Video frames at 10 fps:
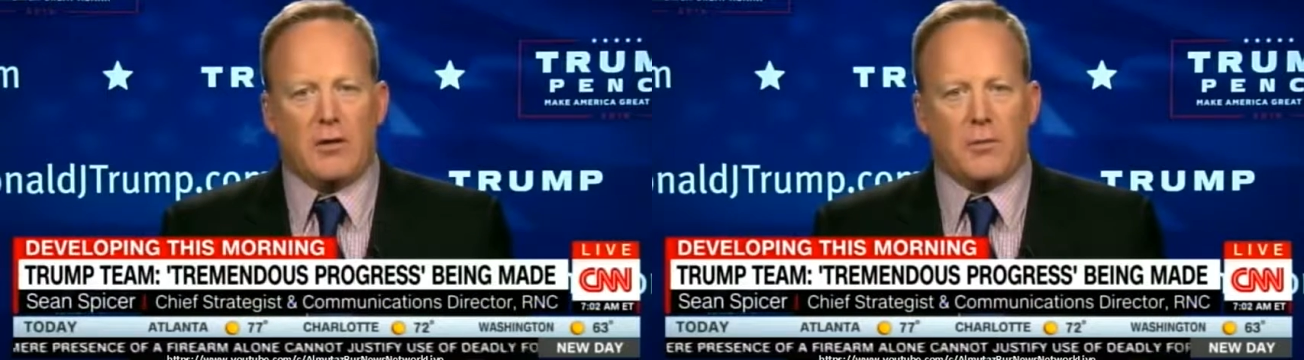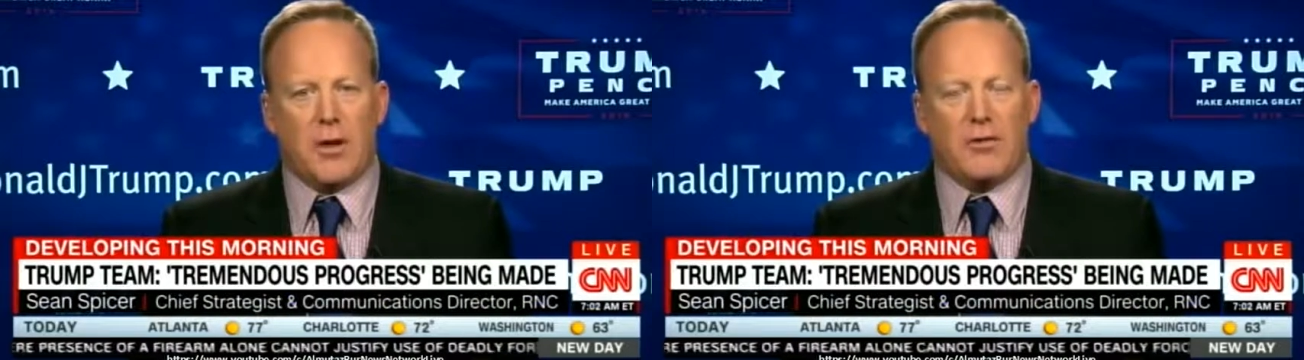
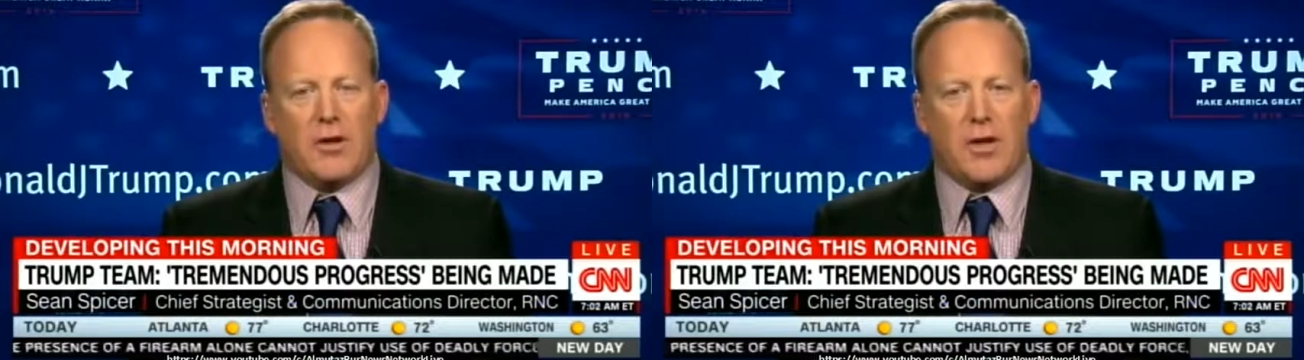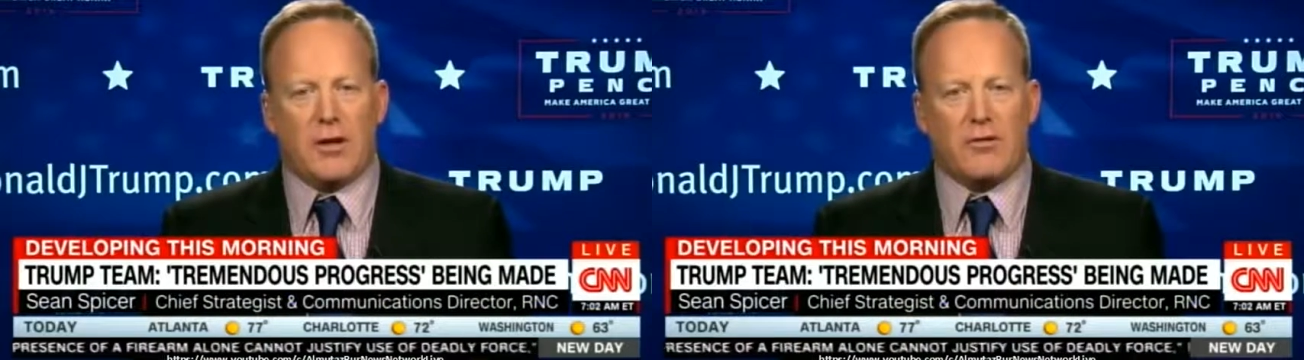the president
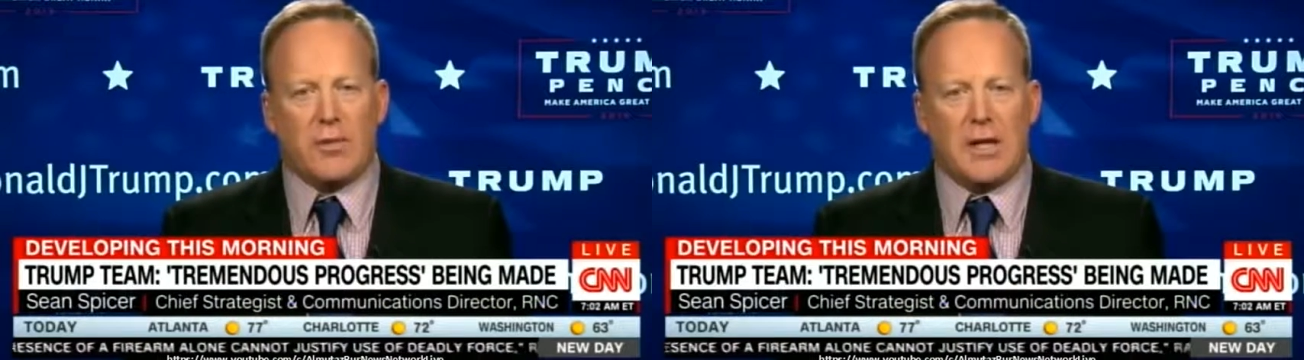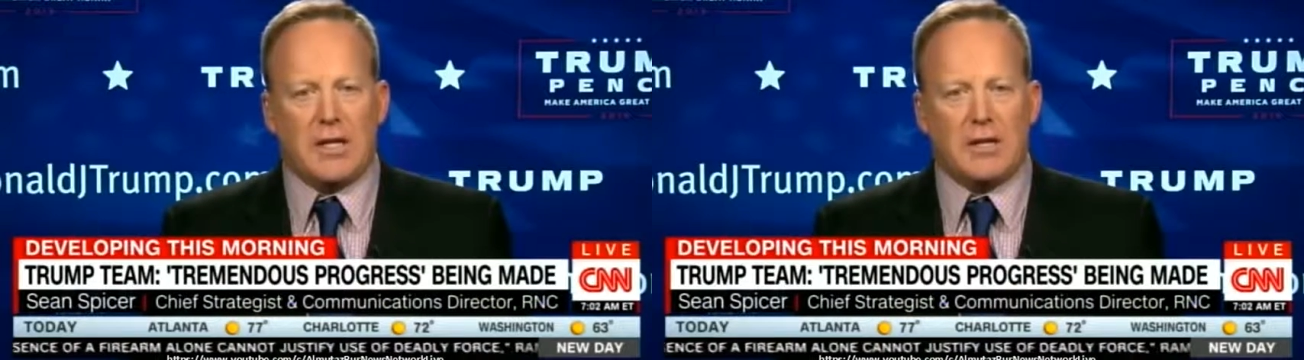elect some
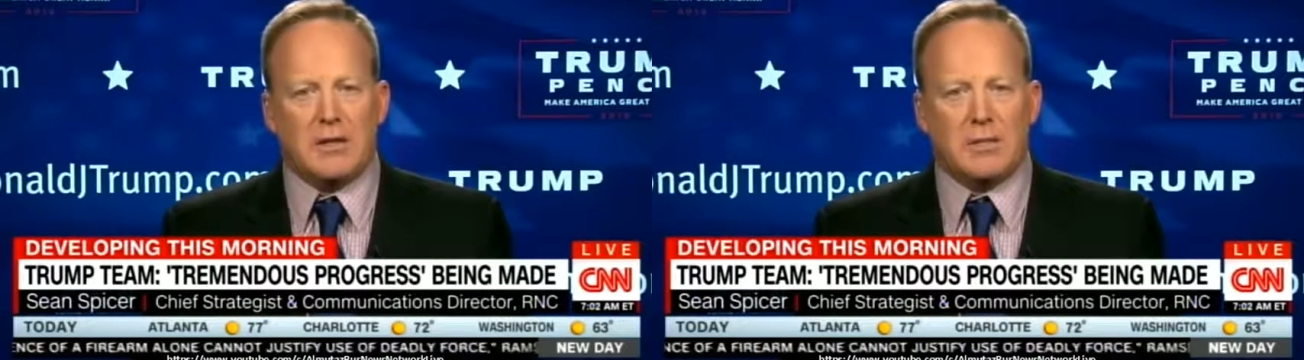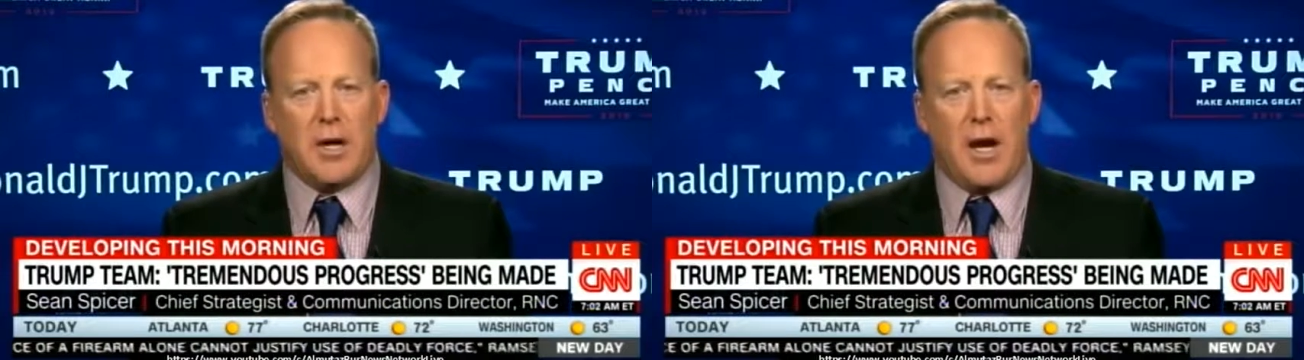
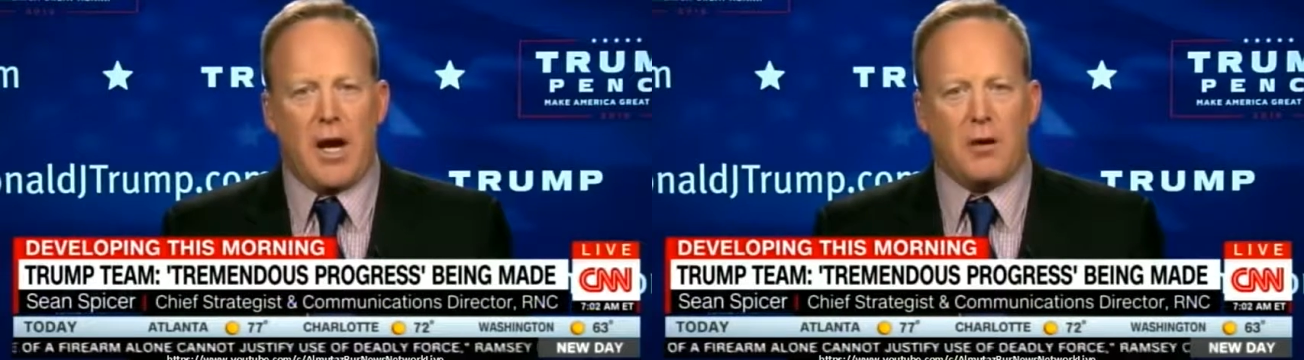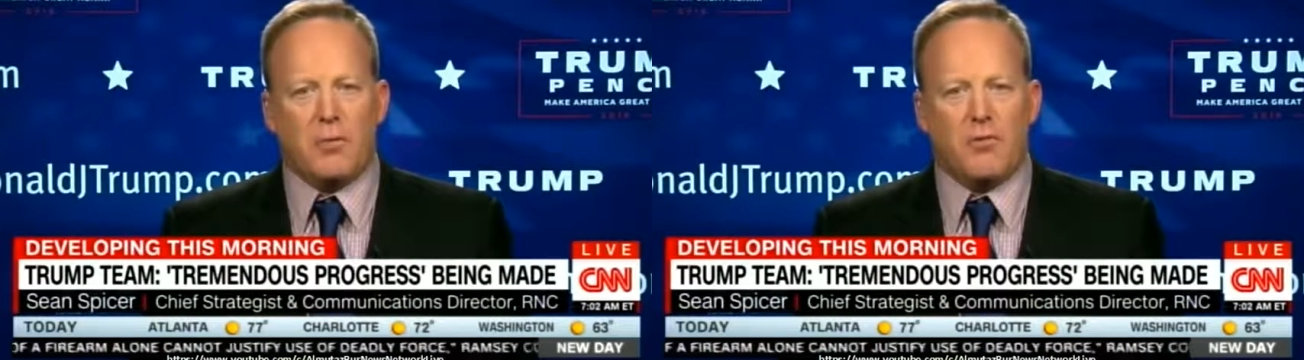ideas about
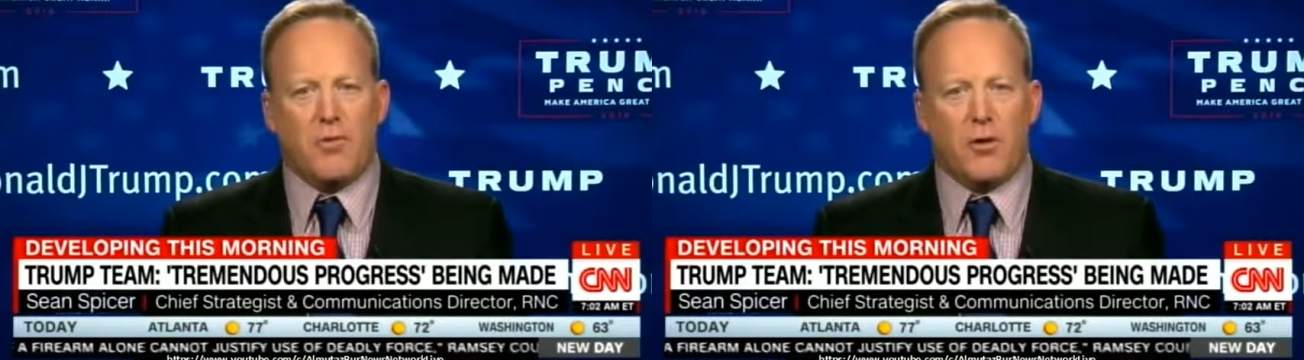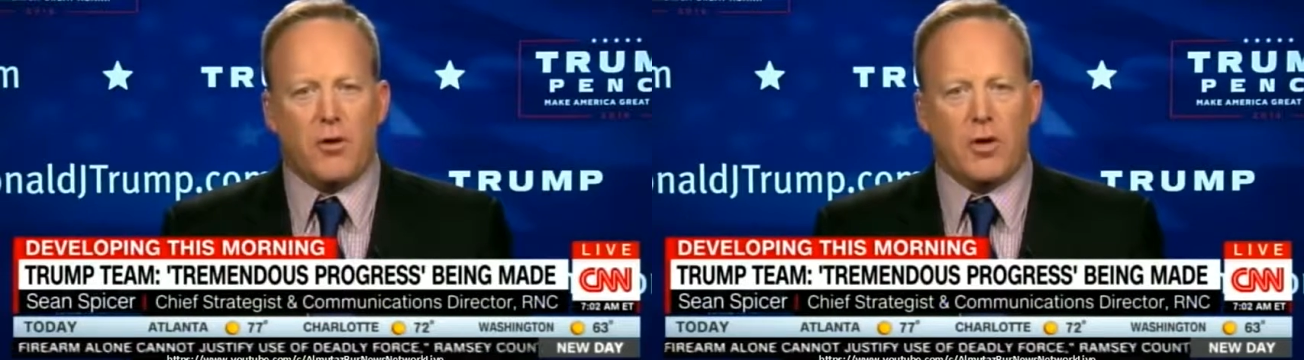how to move
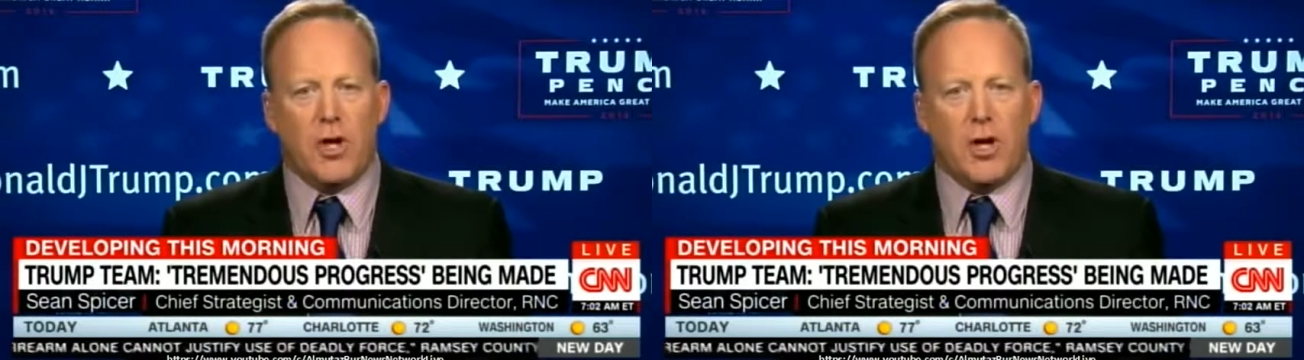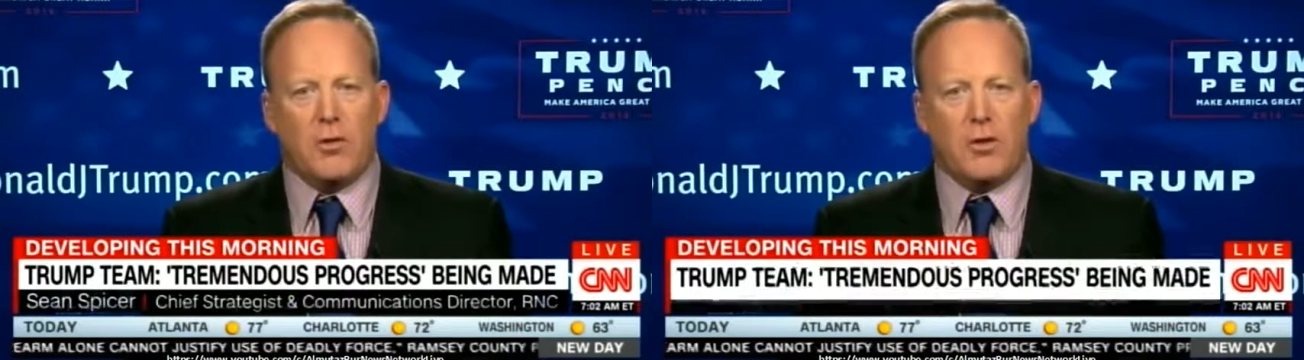forward
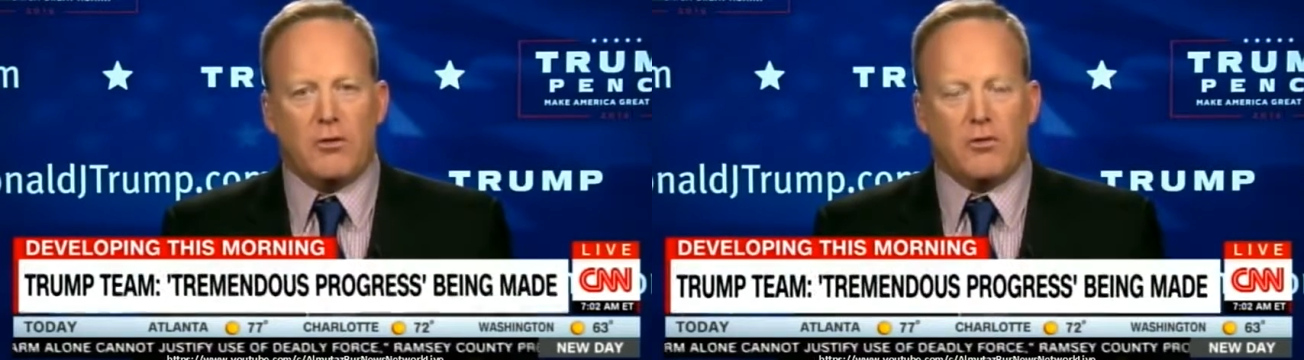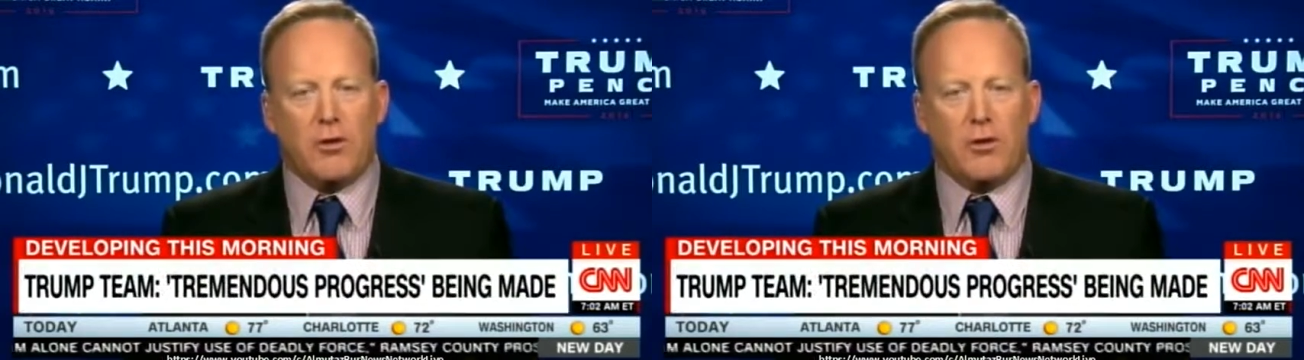with his